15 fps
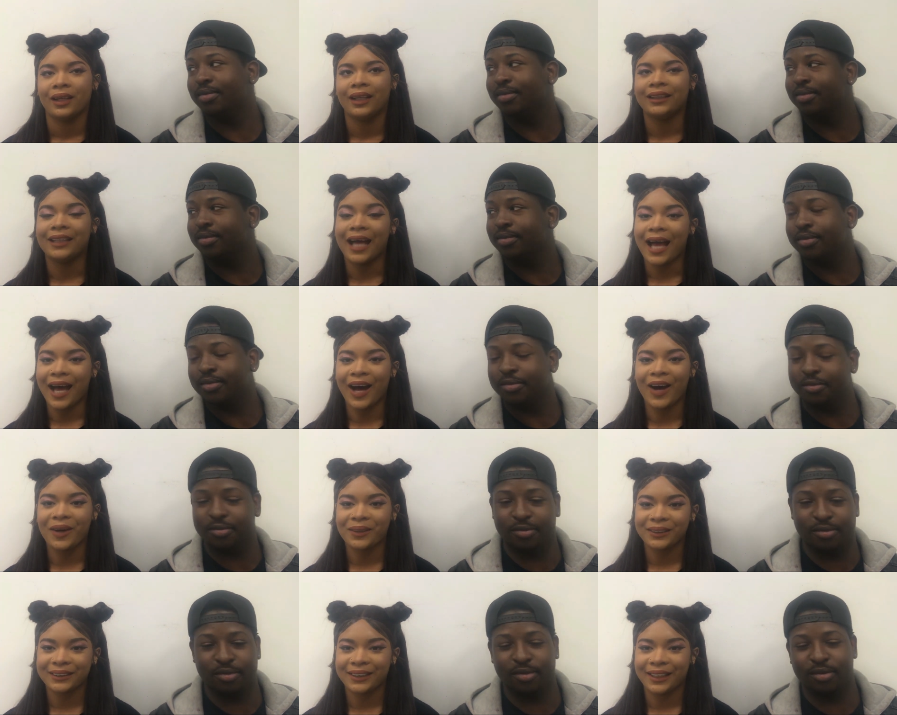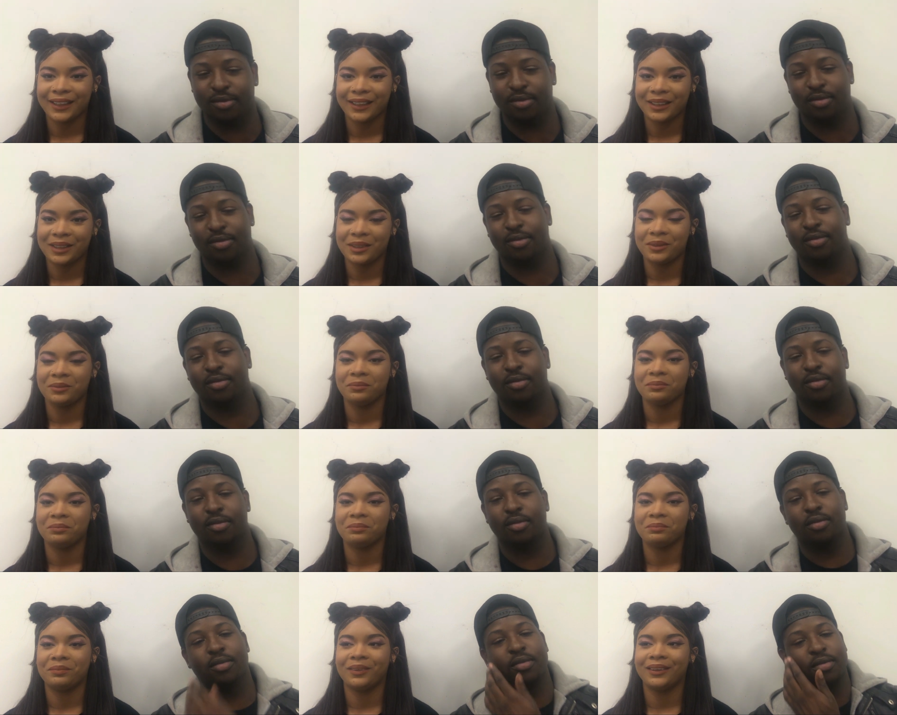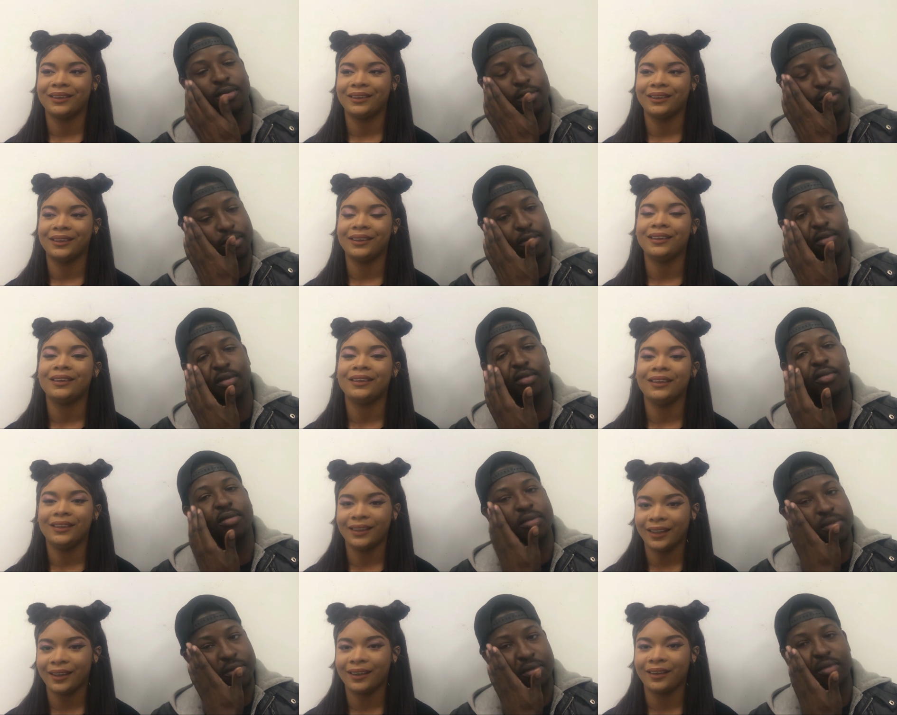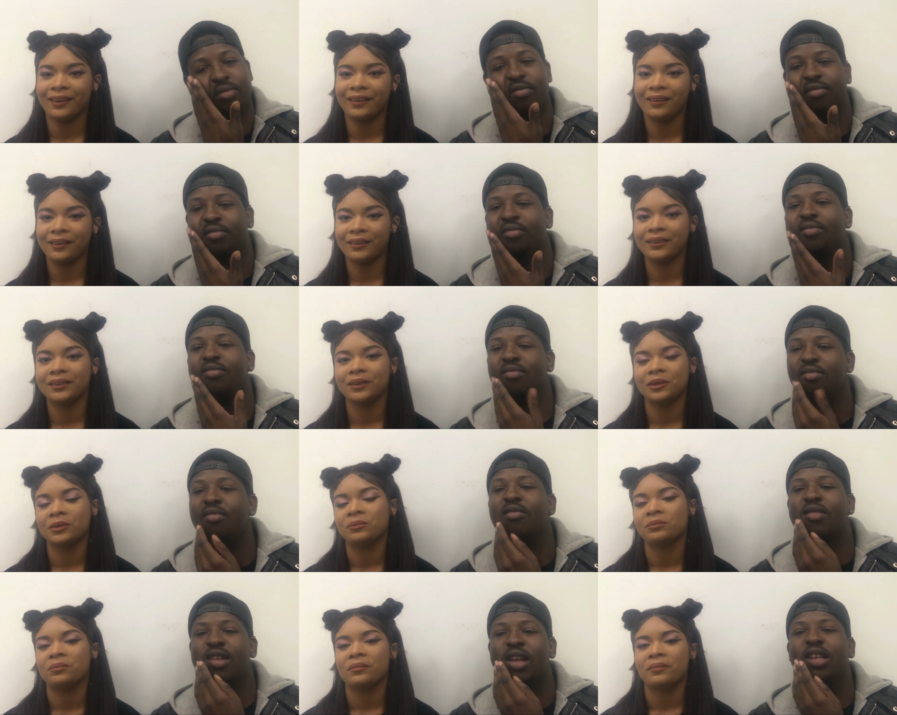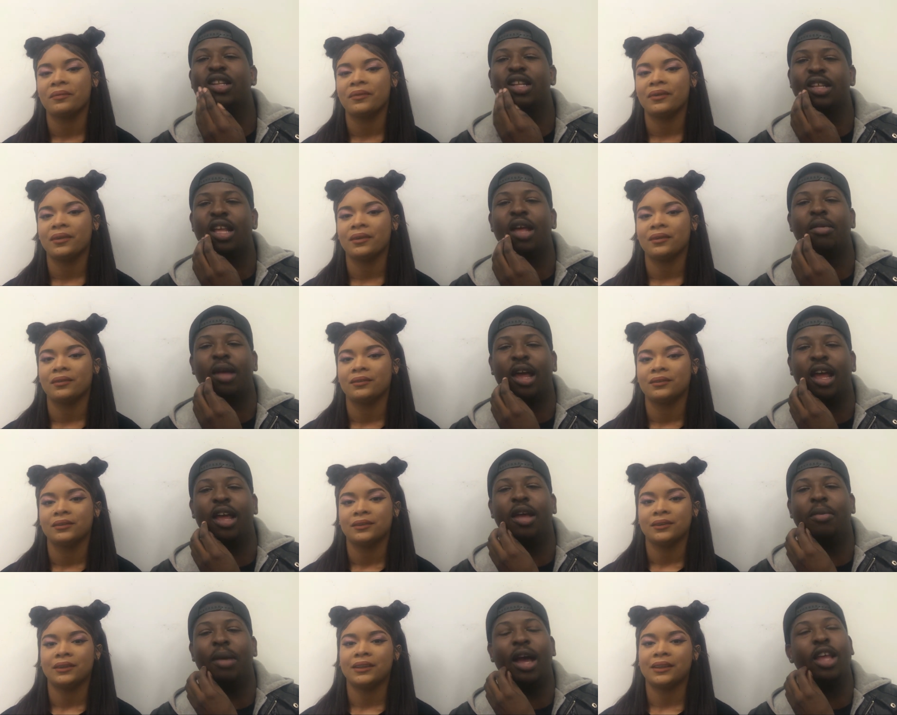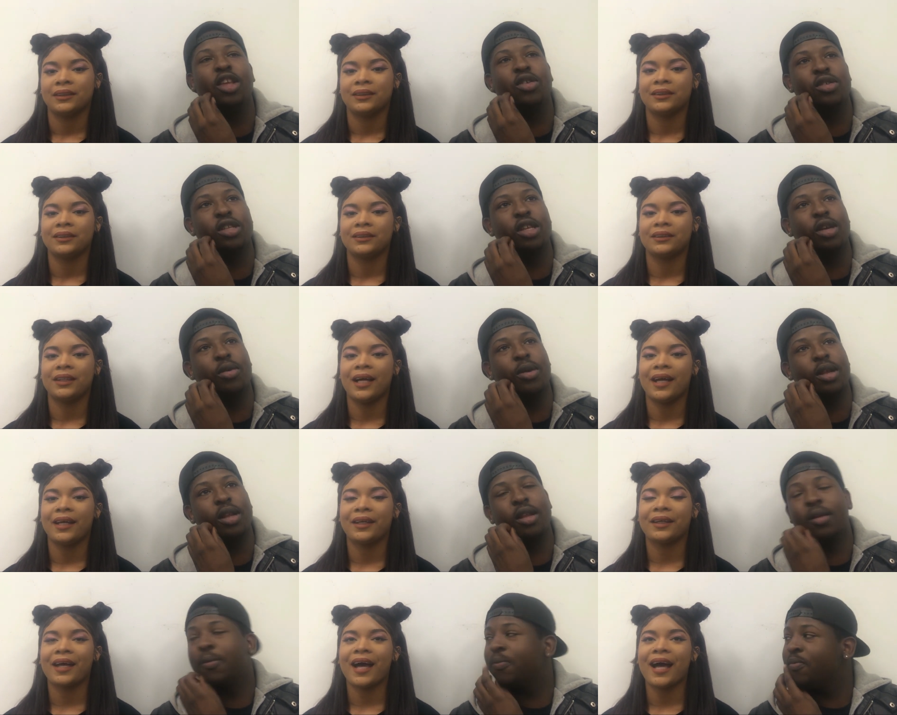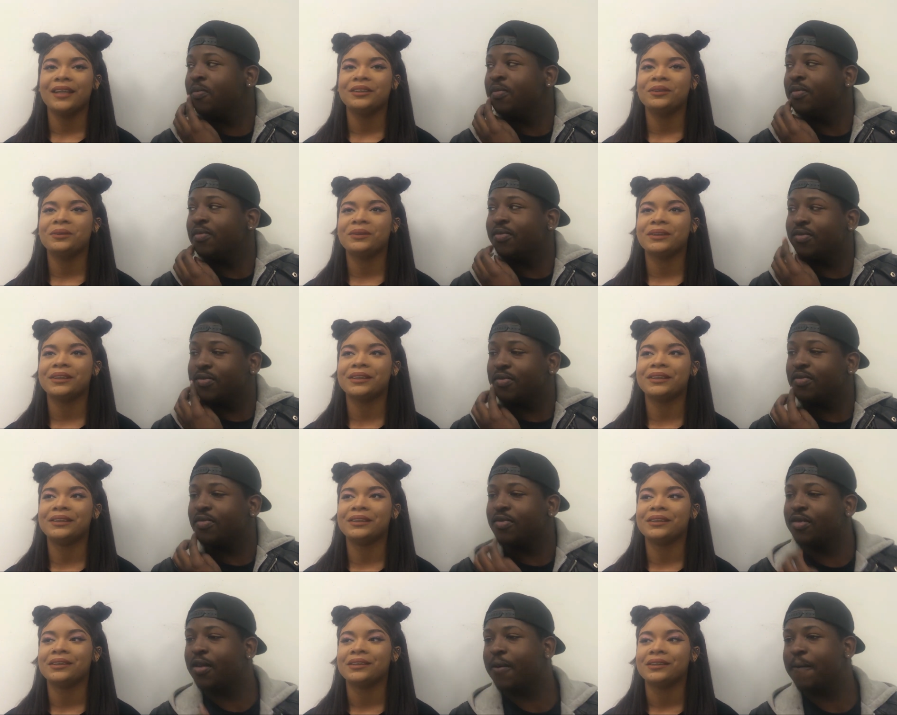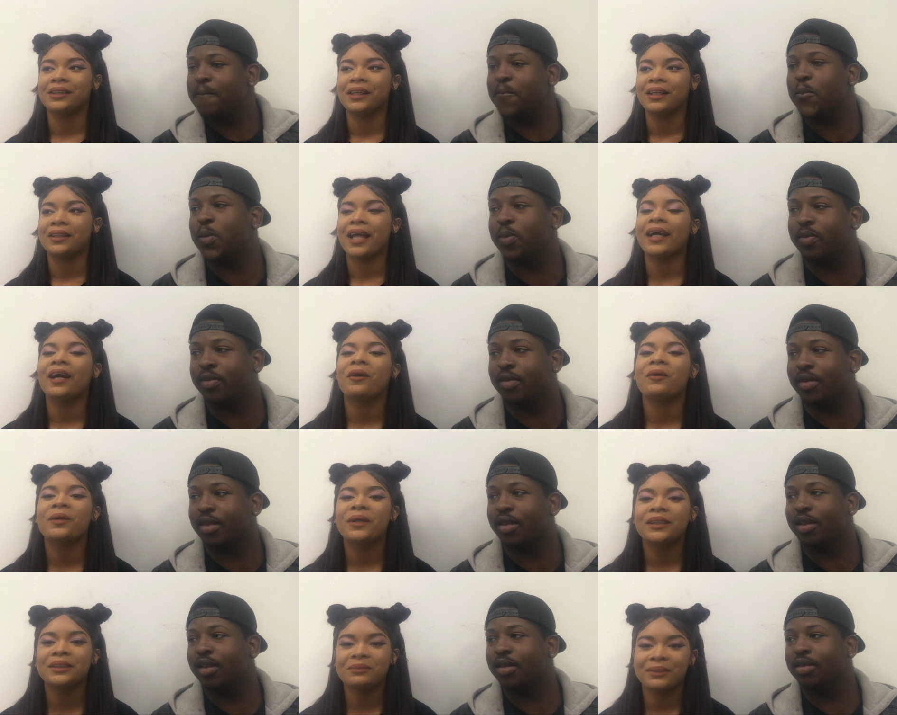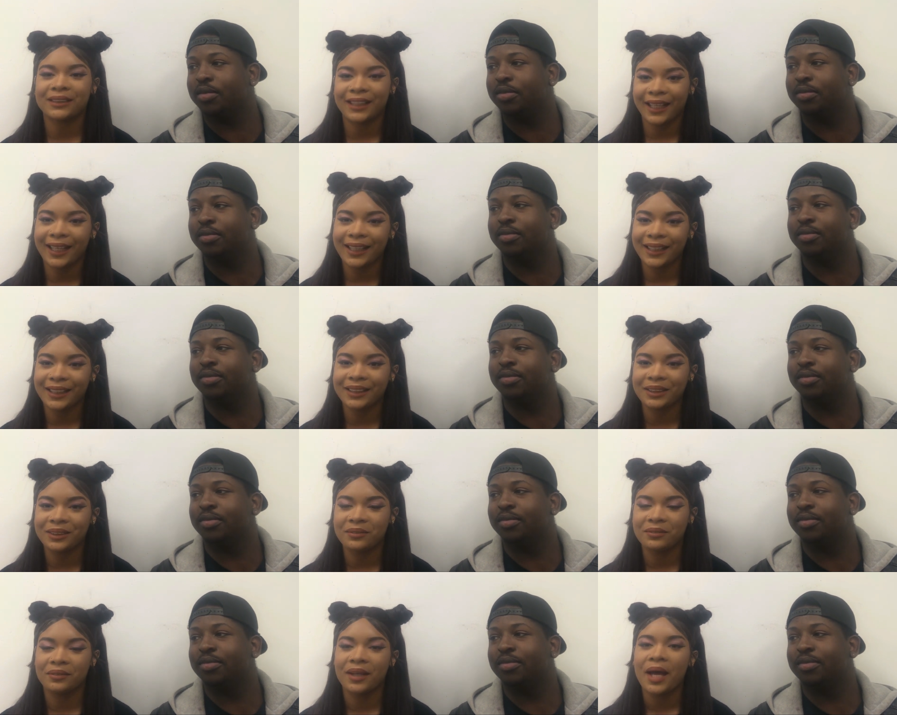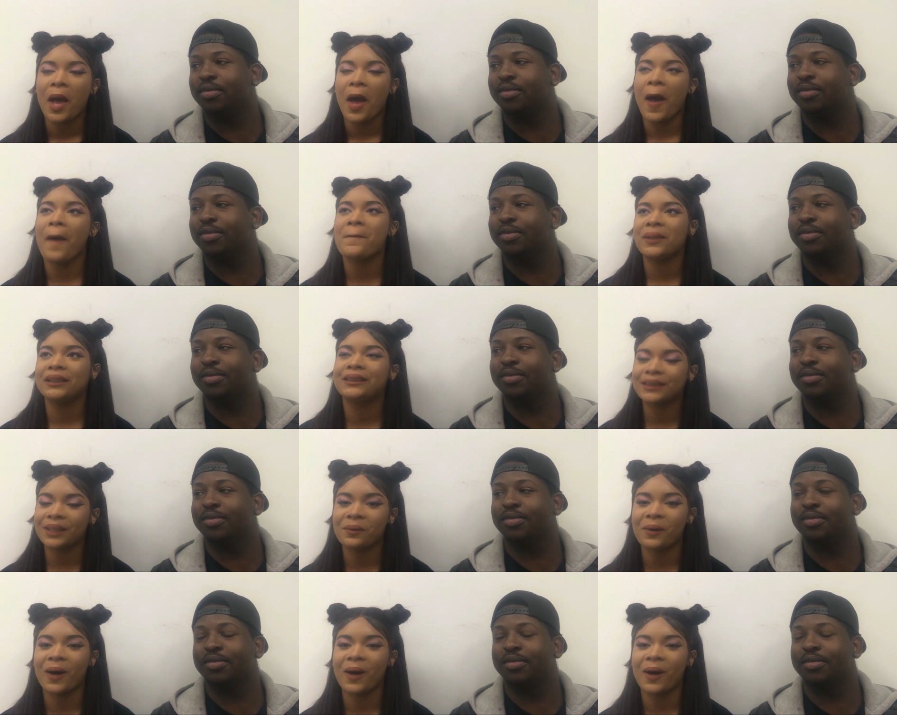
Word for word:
Speaker 1: Not all the time, but yeah.
Speaker 2: That's not I am. I used to. Like,
Speaker 1: I used to, like, on Christmas Eve, I'd be so